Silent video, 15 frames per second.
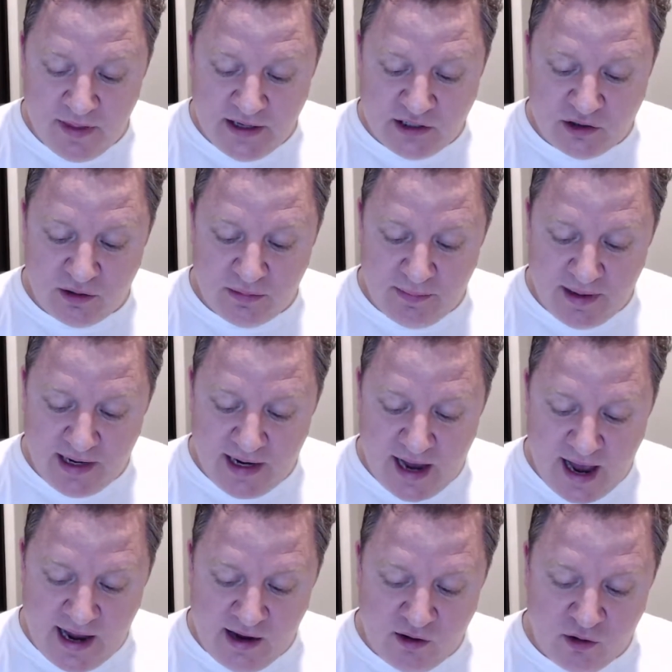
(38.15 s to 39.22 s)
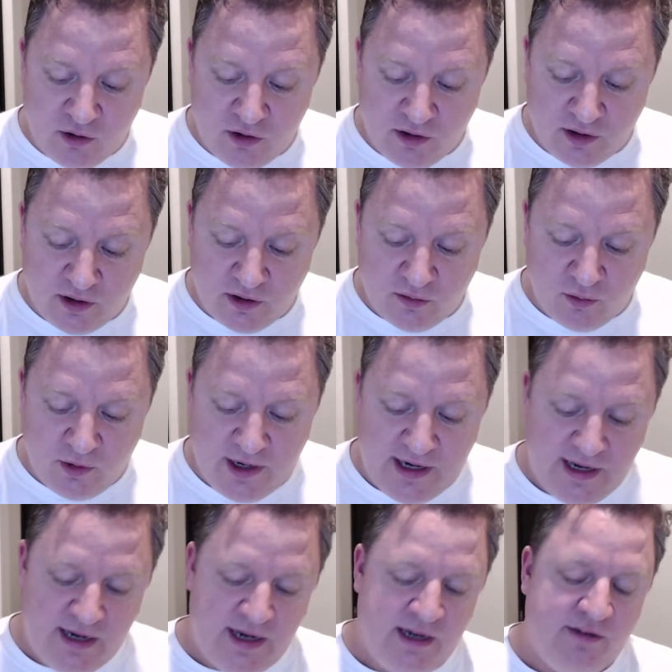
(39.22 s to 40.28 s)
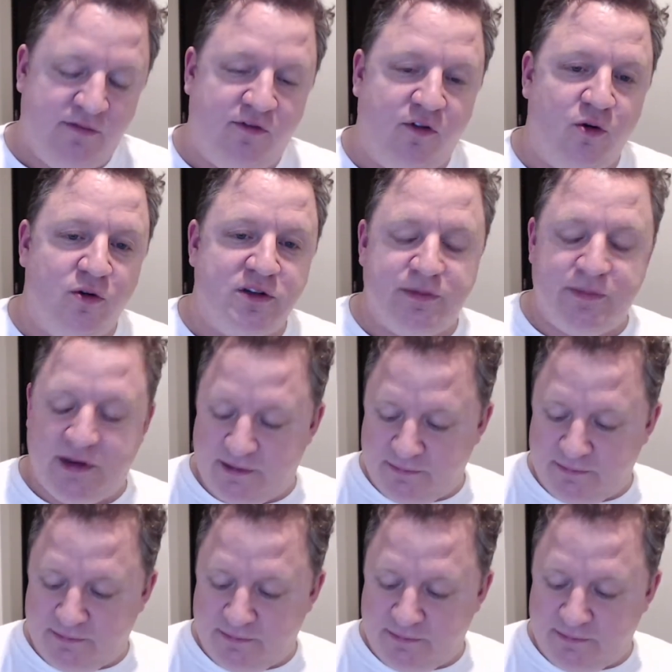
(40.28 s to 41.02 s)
this should be a good reinforcement.